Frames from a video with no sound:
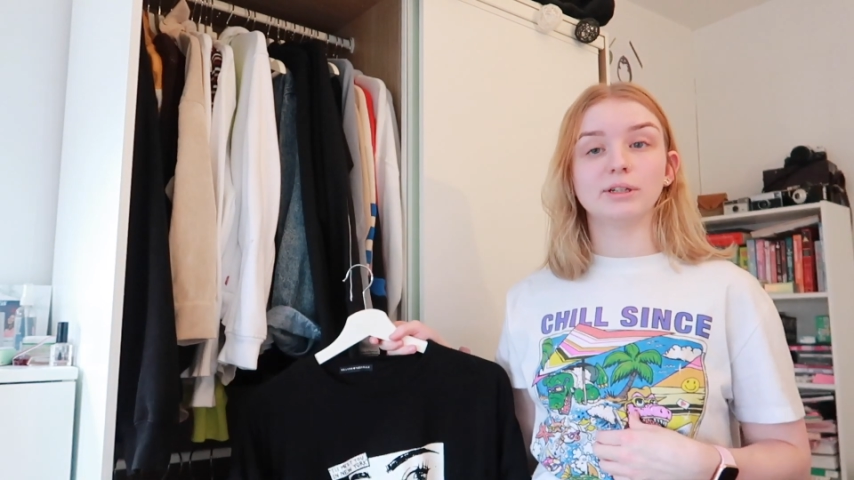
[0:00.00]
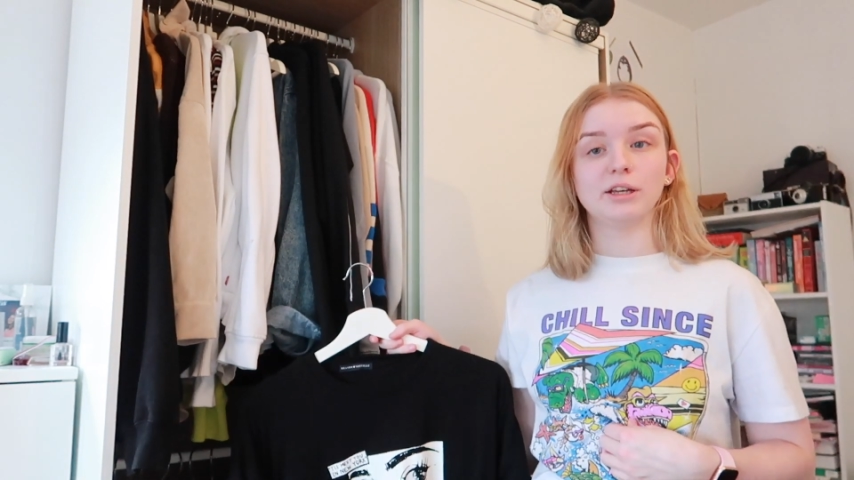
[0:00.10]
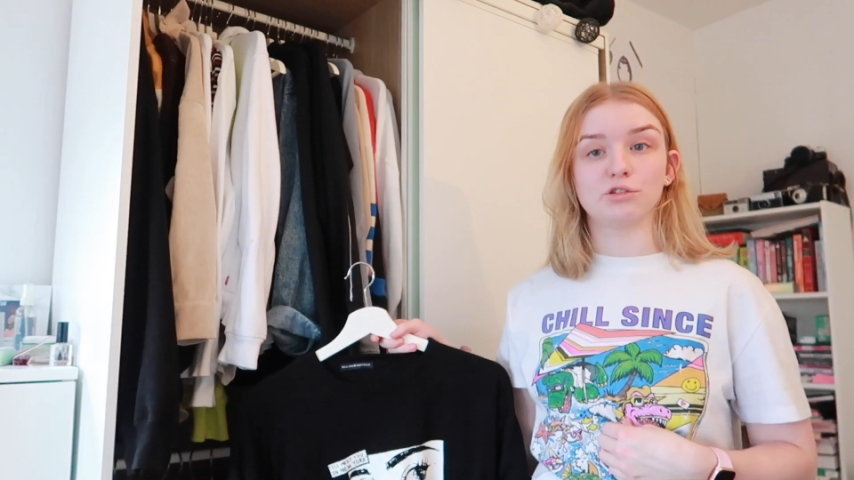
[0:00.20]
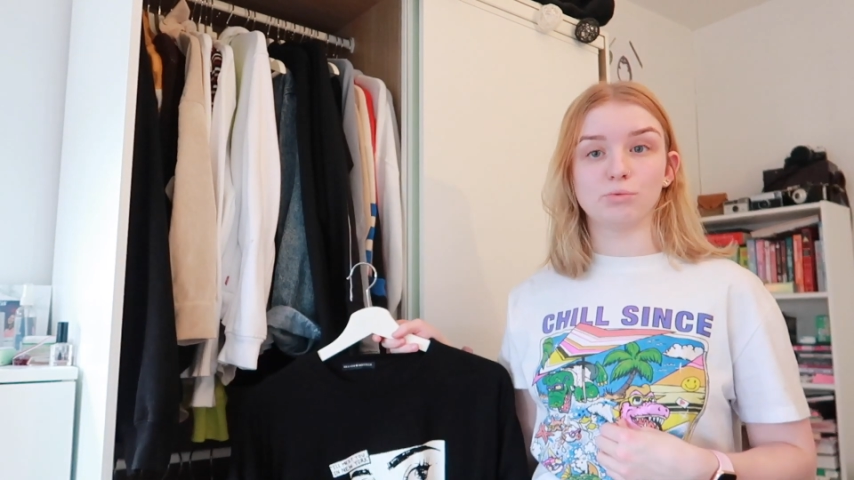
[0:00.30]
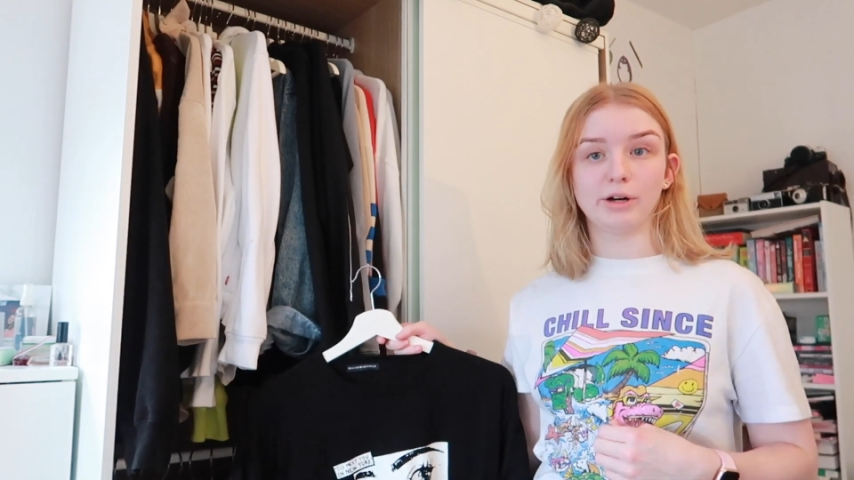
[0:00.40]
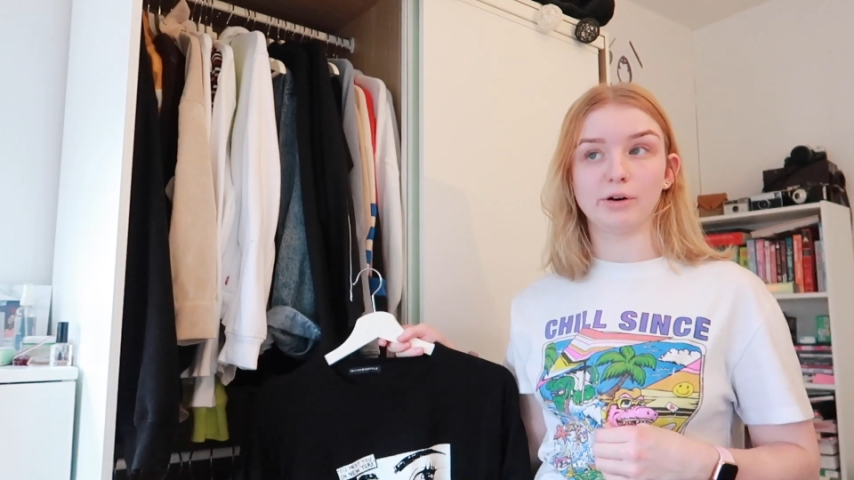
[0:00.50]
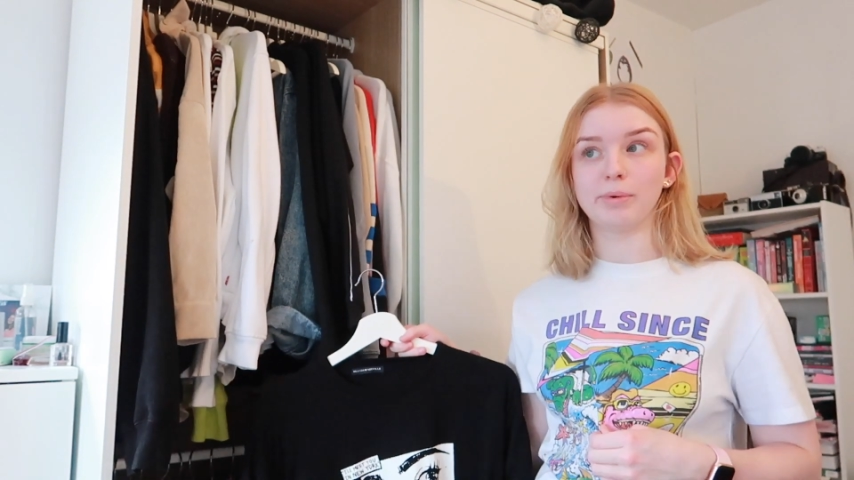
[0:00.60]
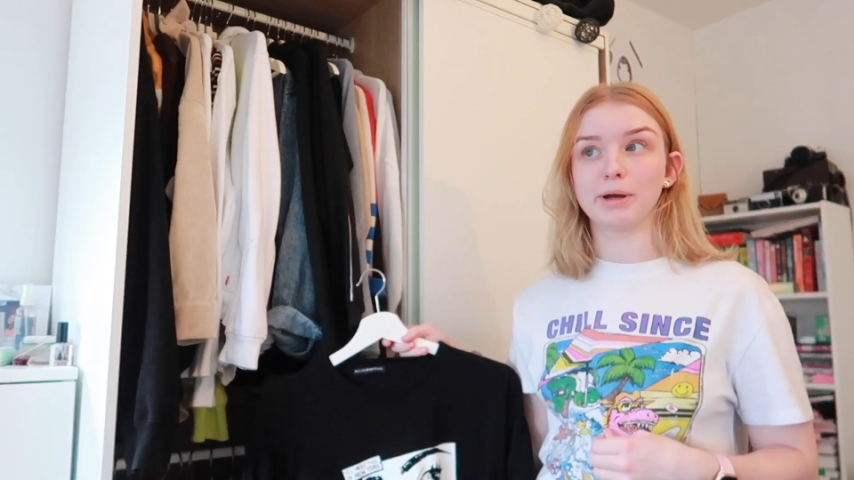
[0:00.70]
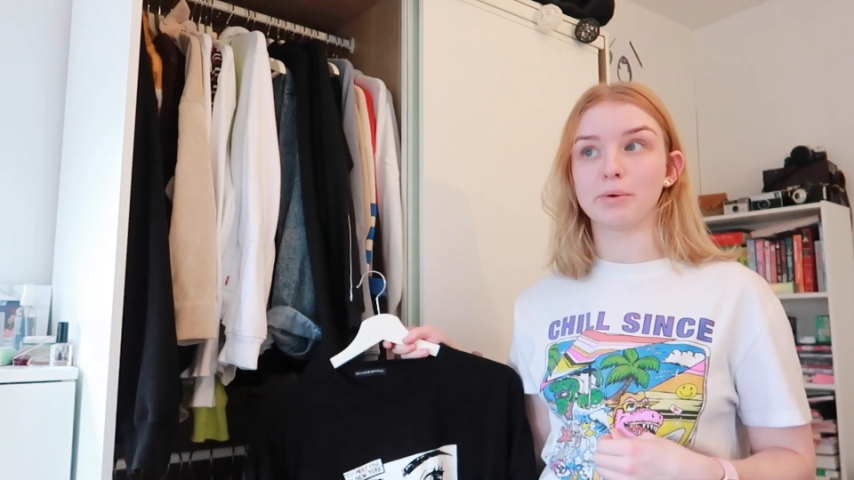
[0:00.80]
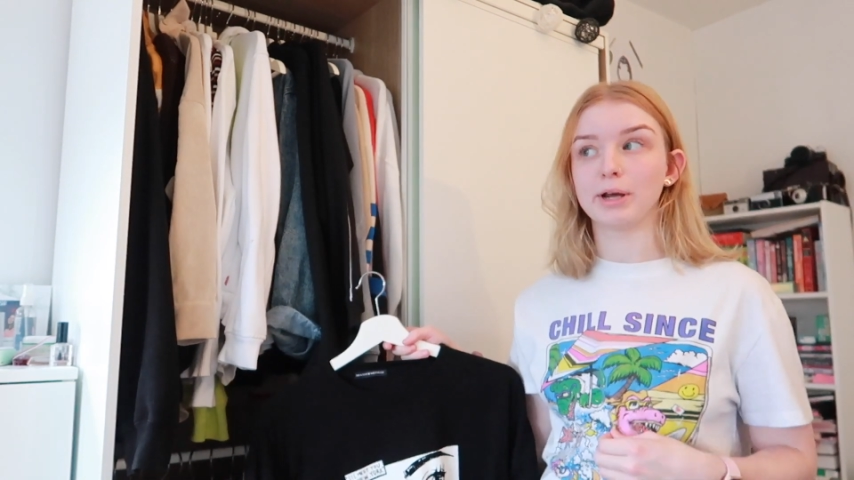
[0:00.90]
as well,
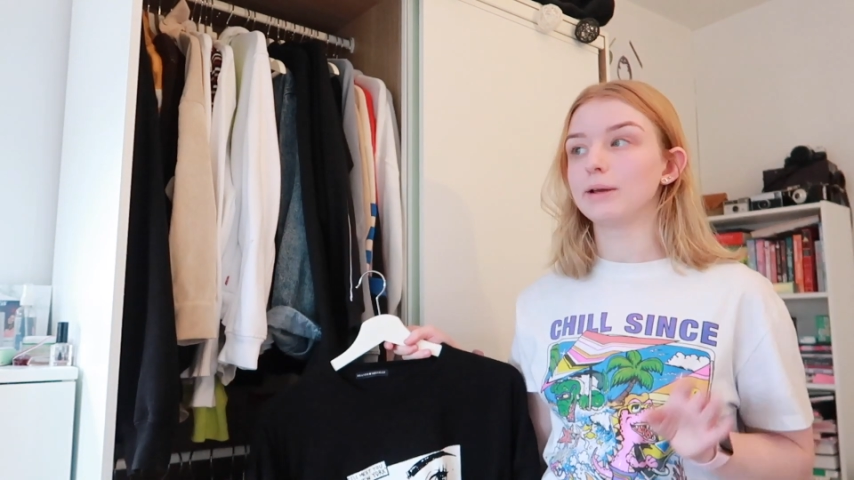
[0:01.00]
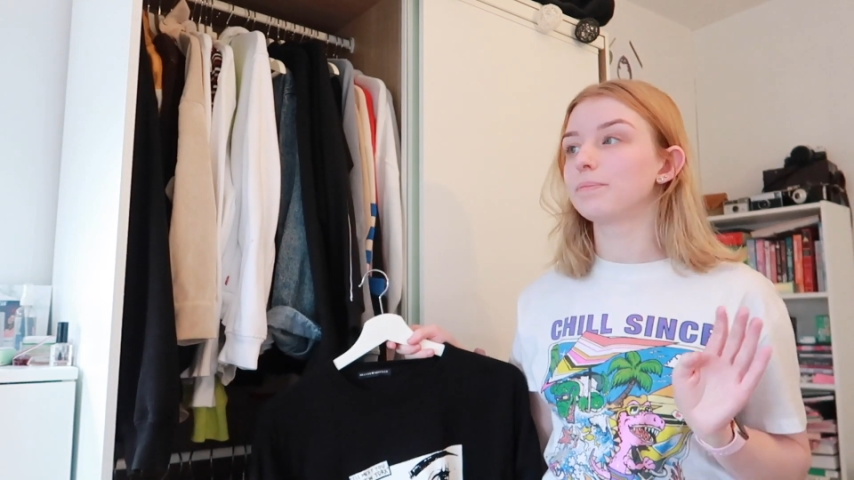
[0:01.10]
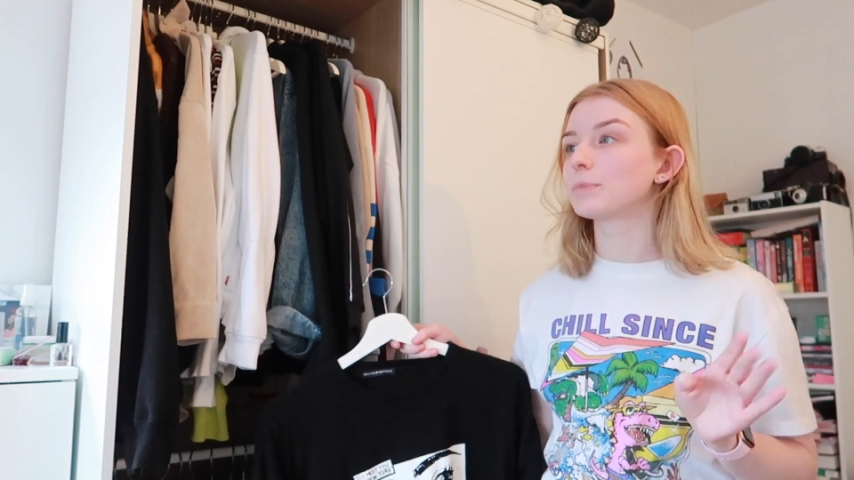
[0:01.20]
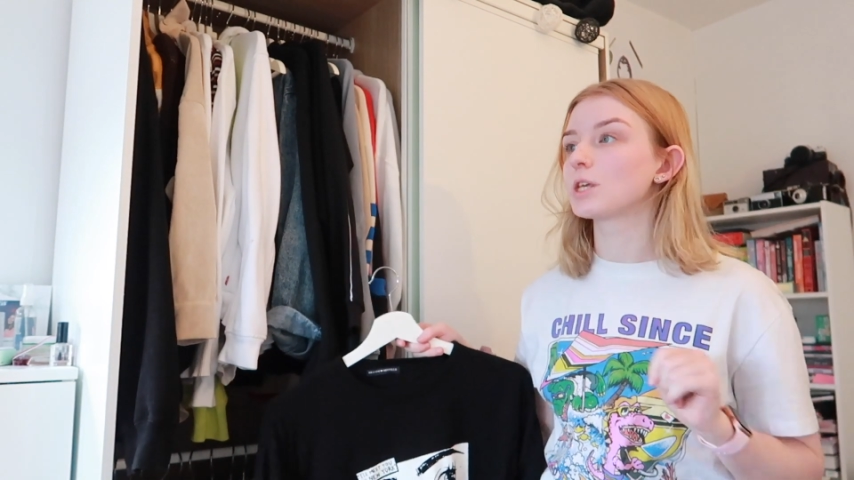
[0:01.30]
by the way,